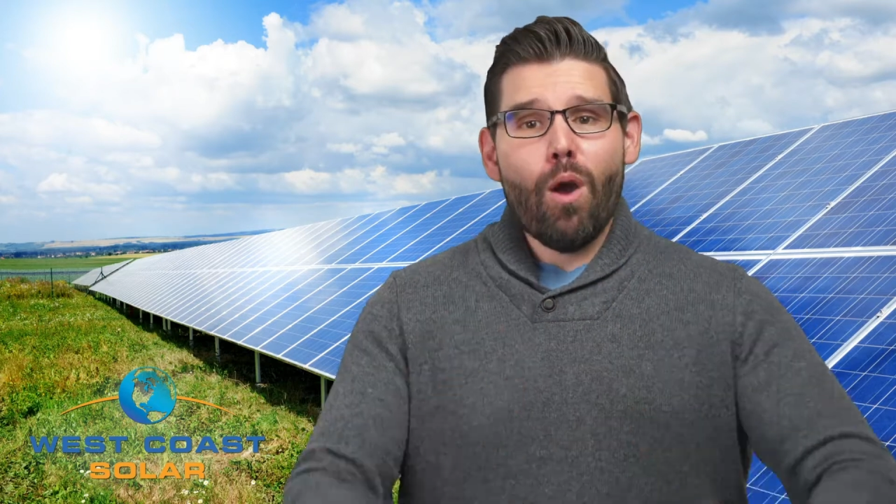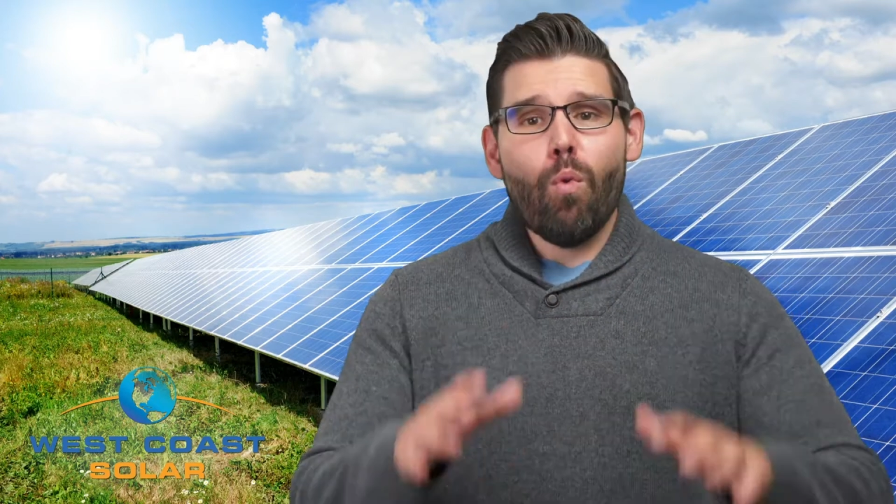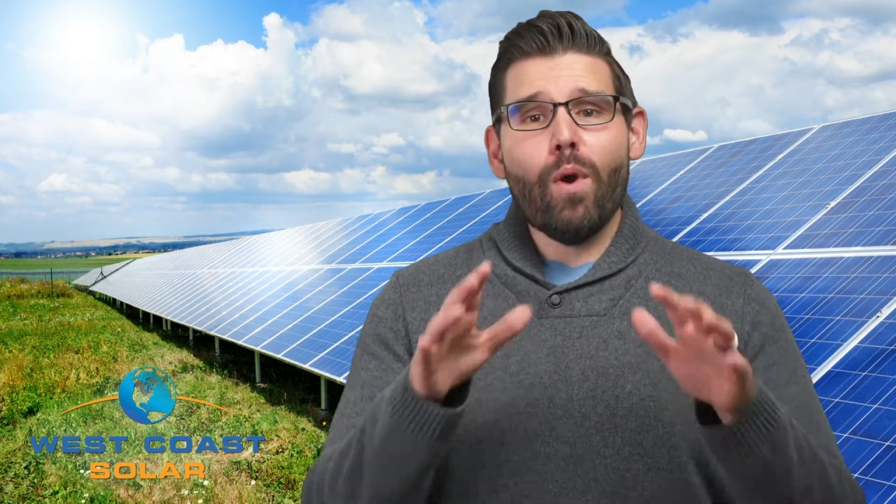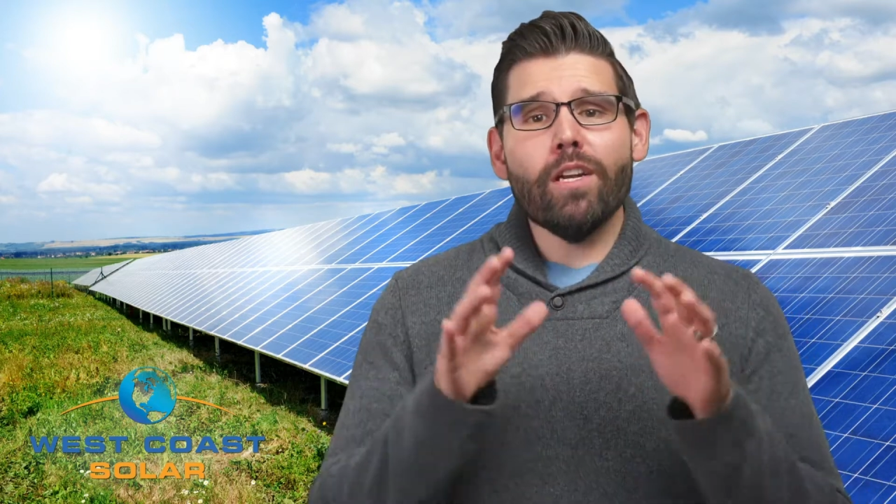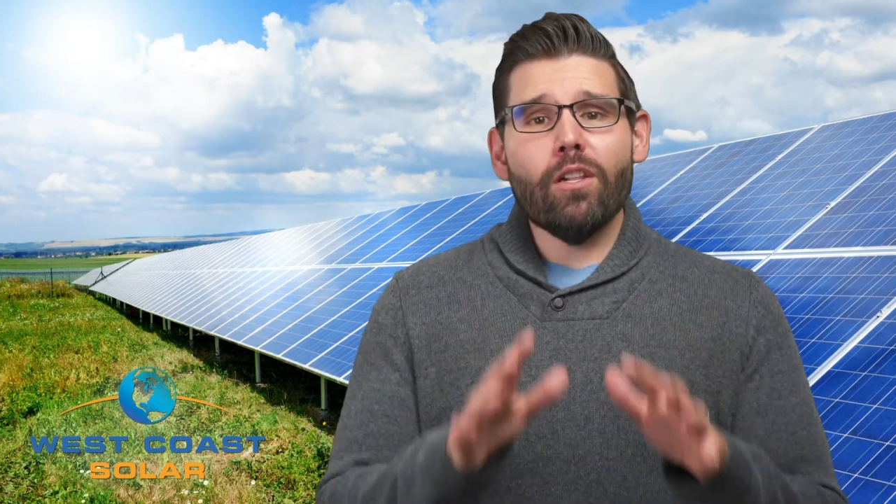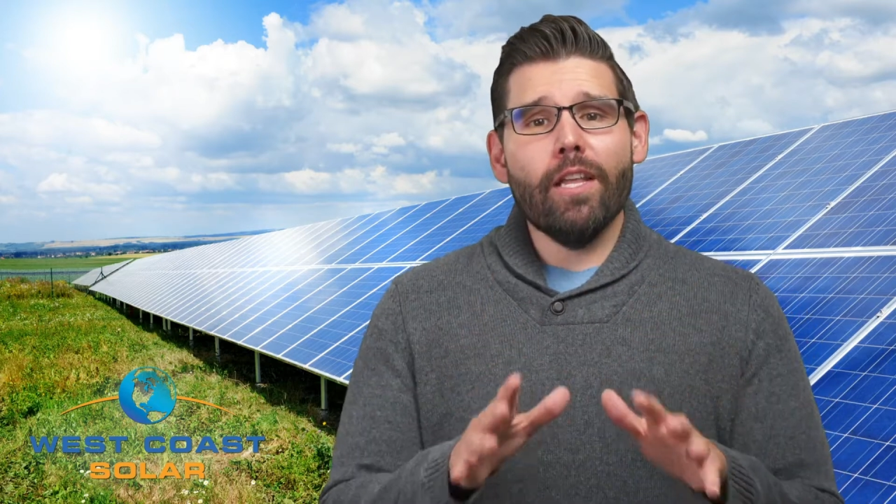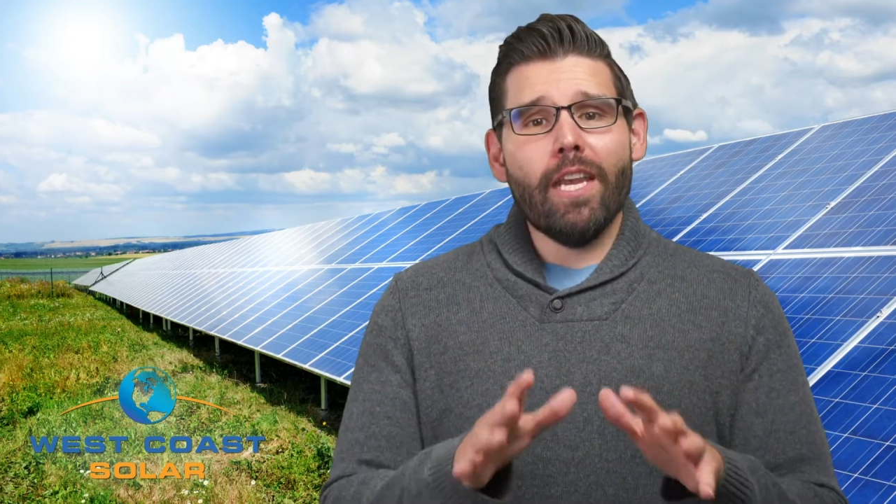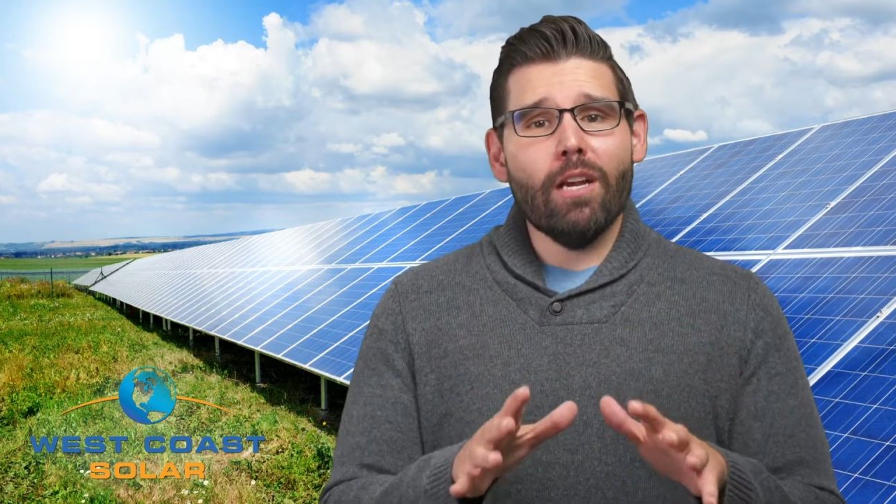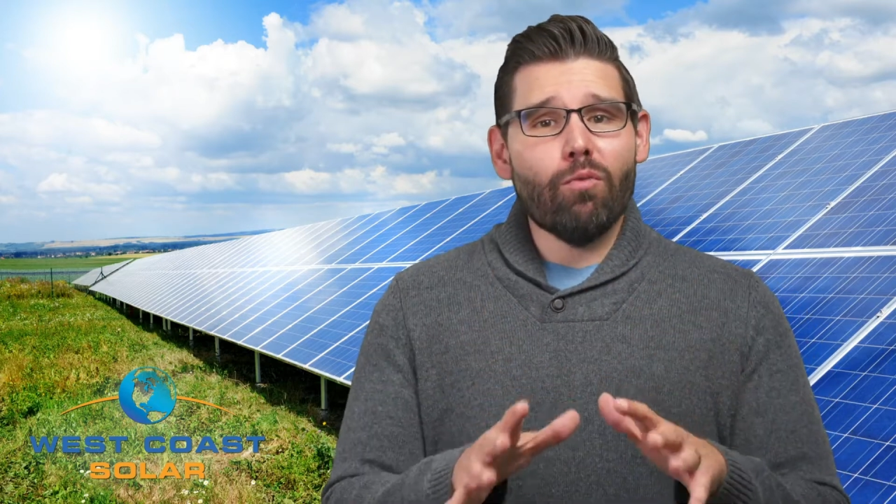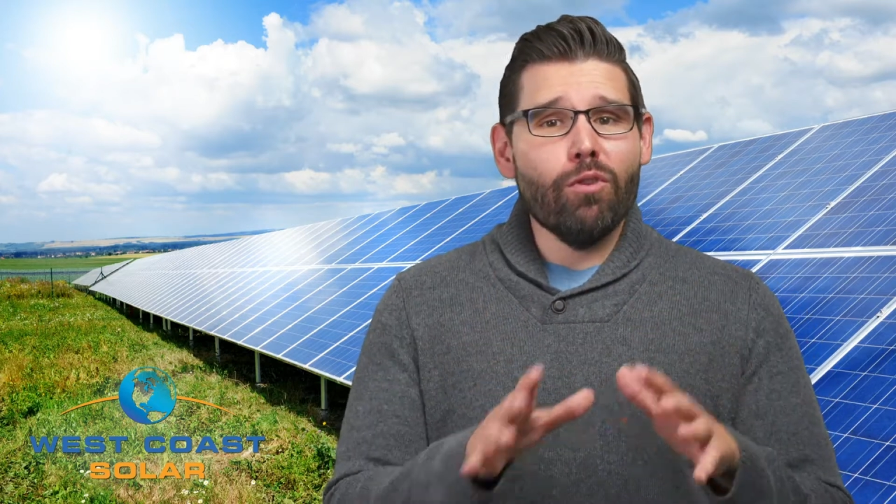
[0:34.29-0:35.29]
When
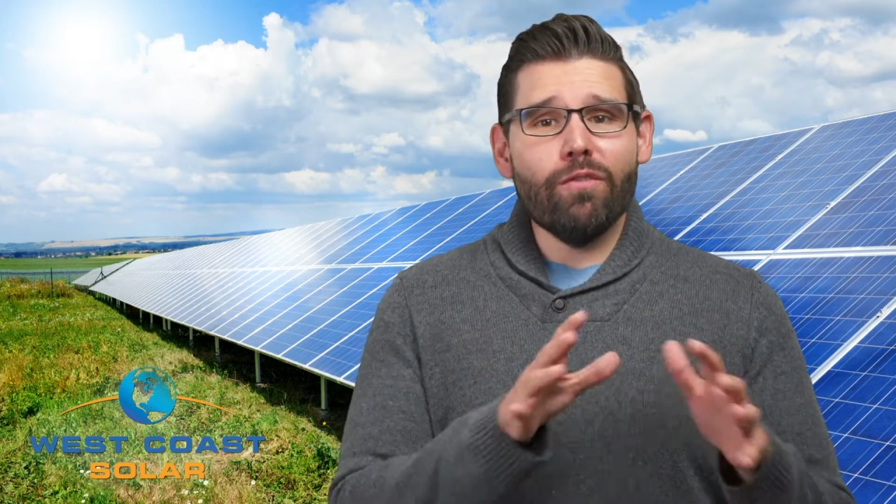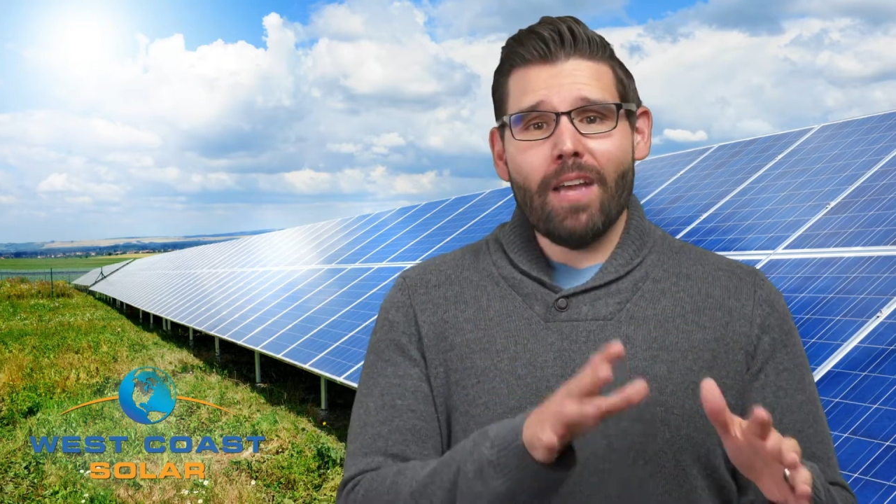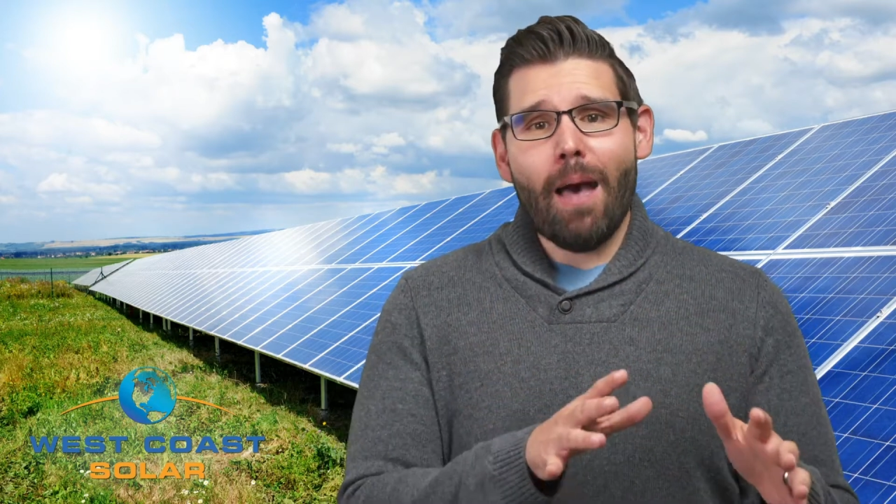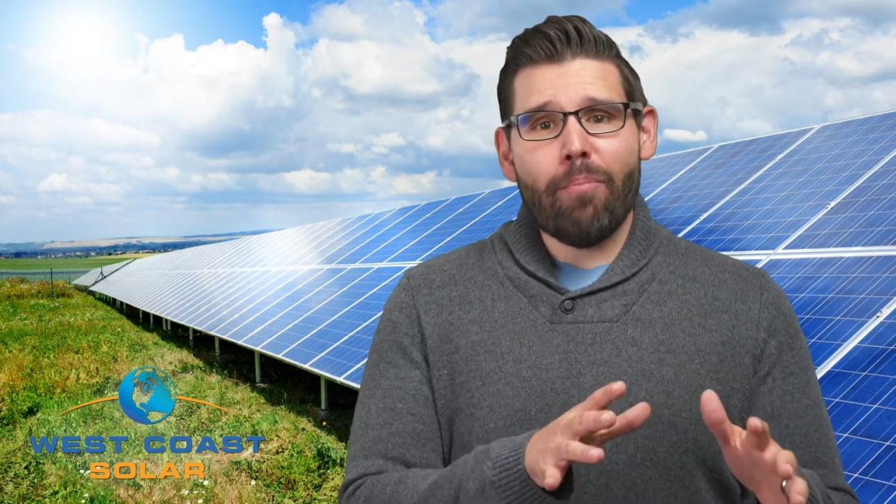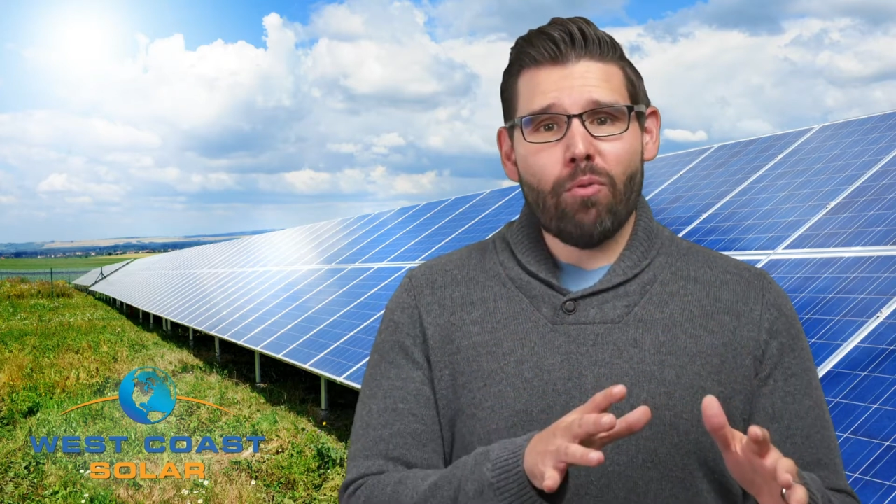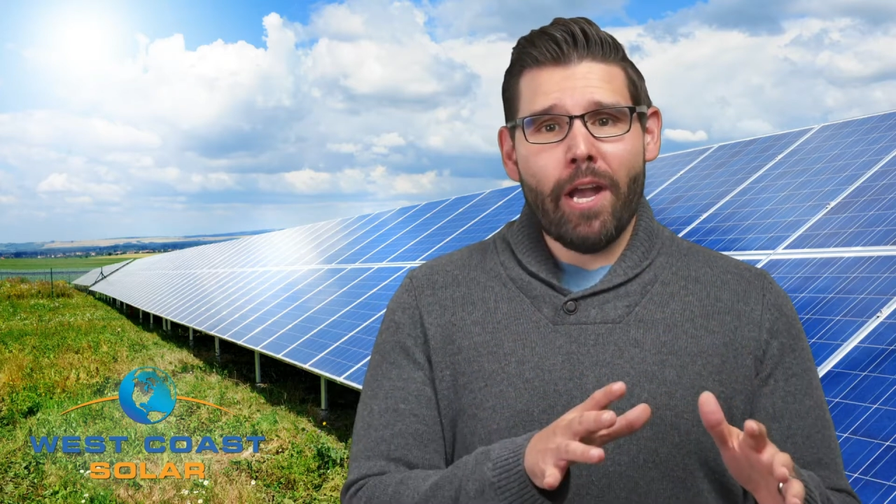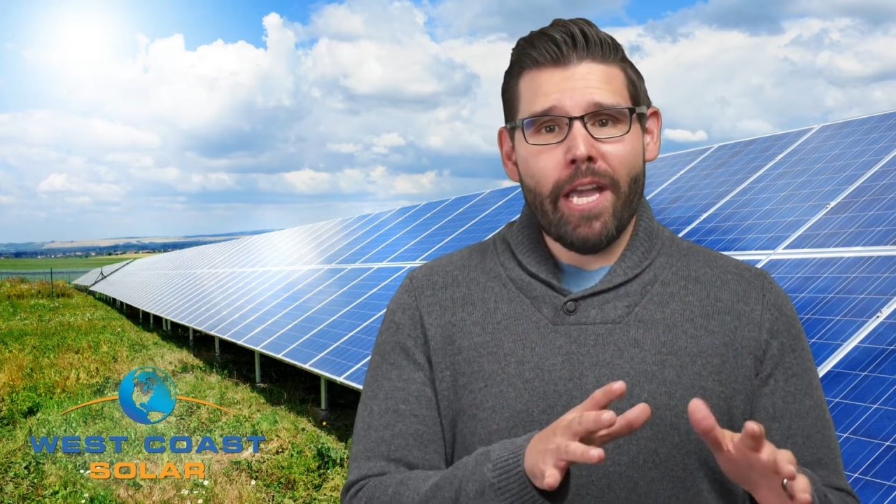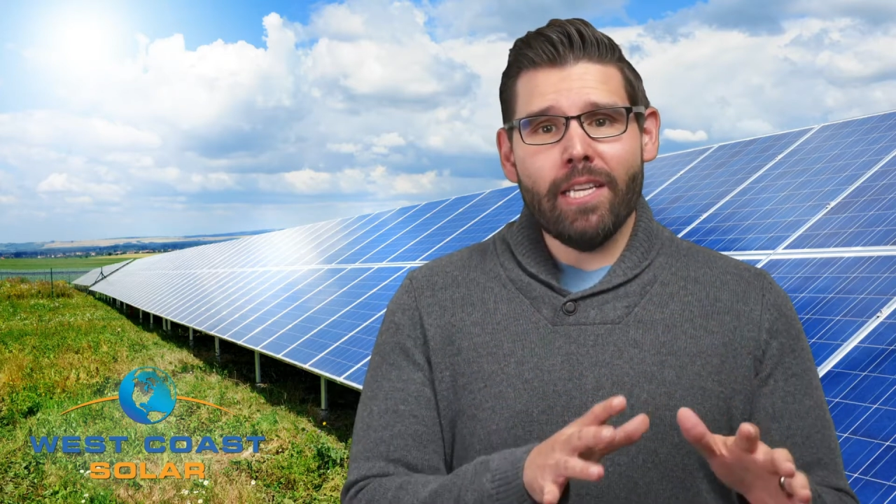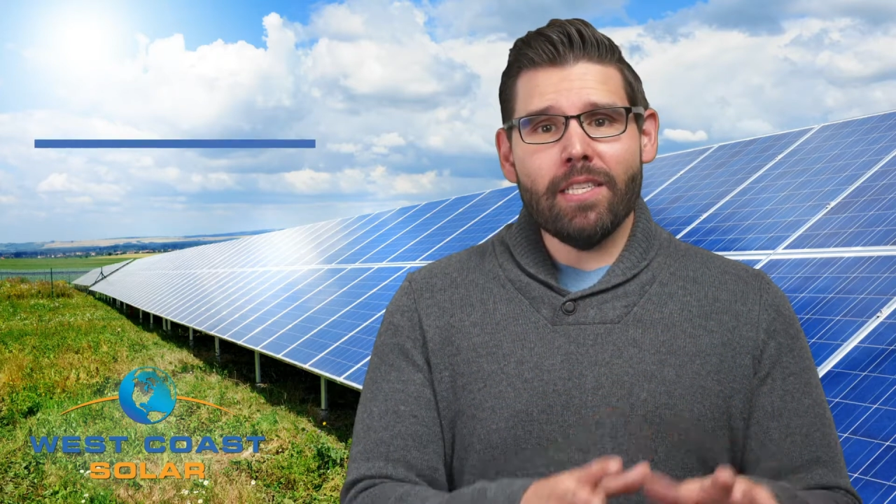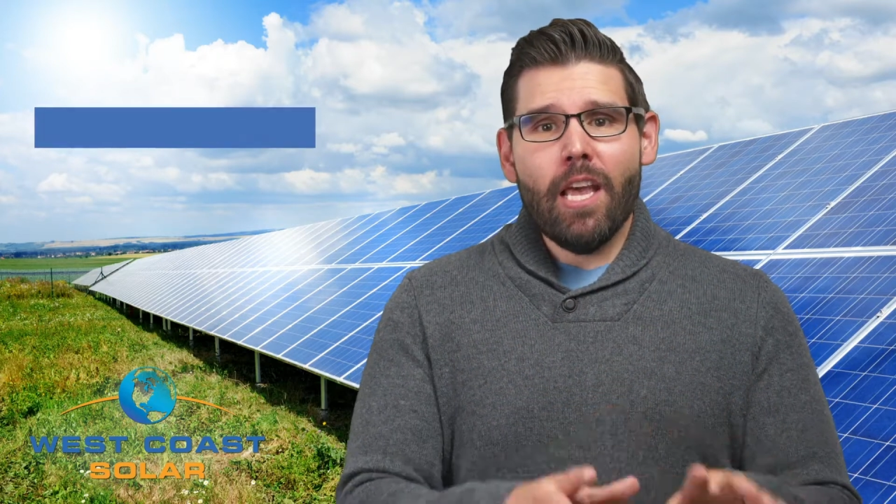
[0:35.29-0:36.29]
cleaning rooftop
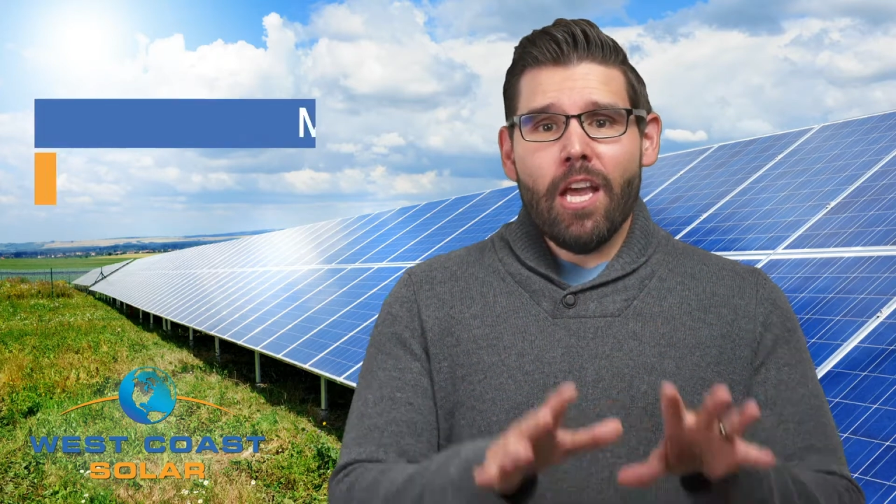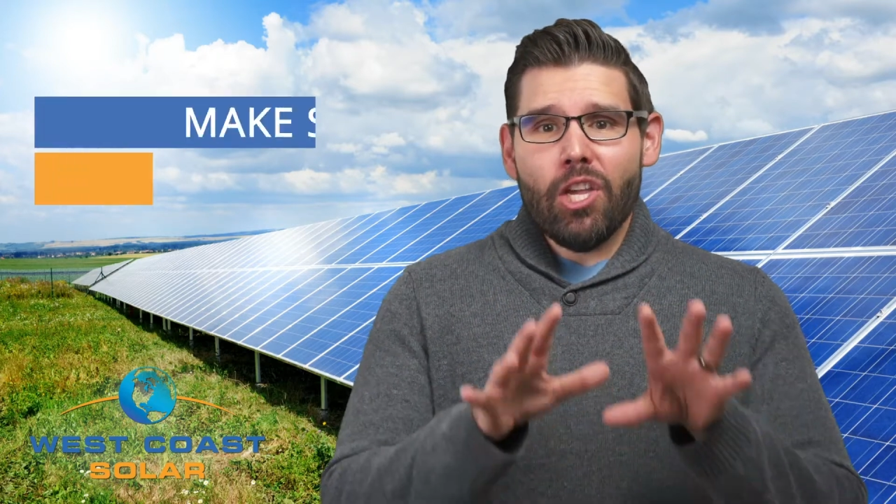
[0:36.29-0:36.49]
arrays,